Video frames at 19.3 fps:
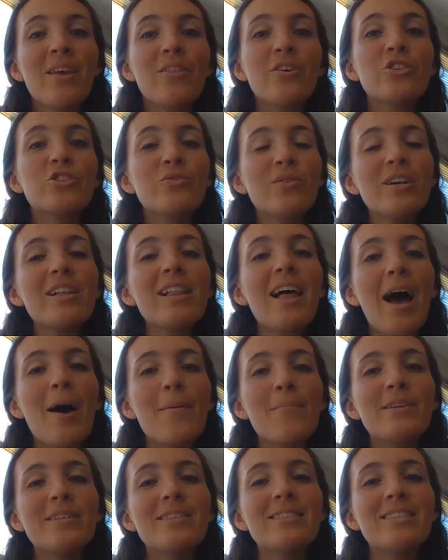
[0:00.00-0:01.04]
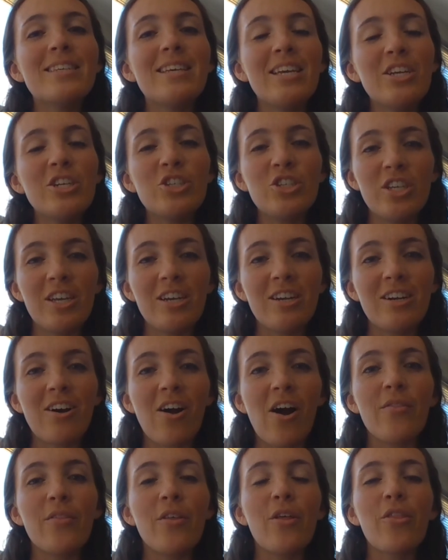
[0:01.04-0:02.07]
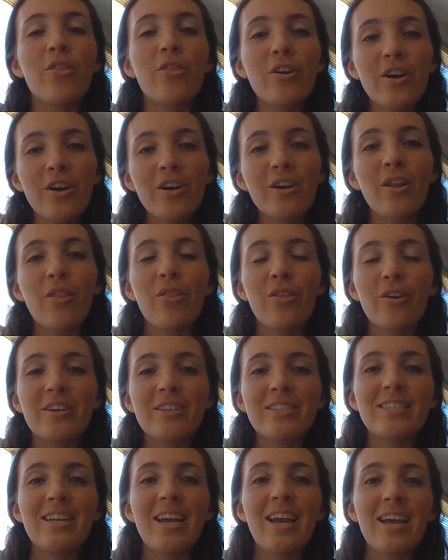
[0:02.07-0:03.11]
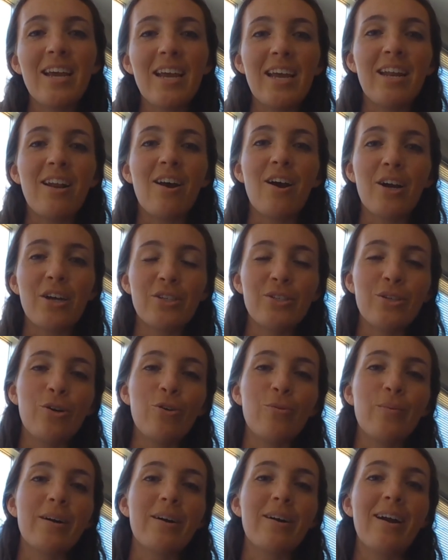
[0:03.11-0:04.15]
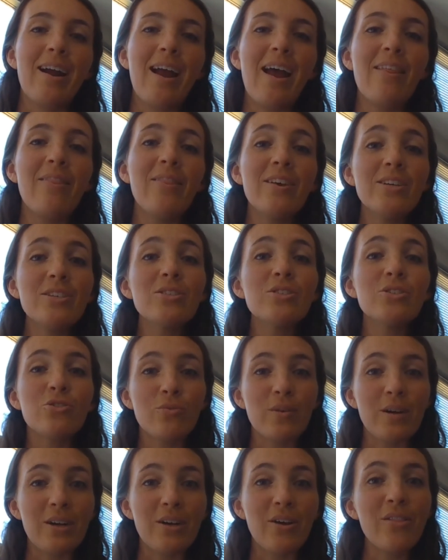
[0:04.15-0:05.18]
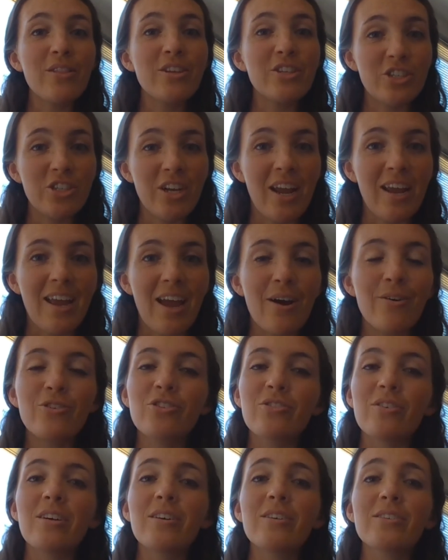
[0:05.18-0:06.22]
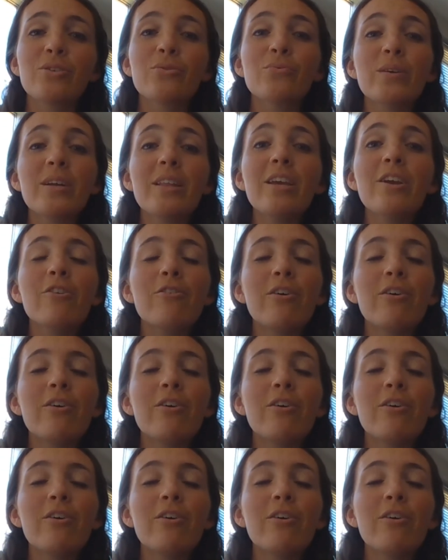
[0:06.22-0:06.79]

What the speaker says: The drill happens each year on the third Thursday in October, and this drill, the shakeout drill, is a really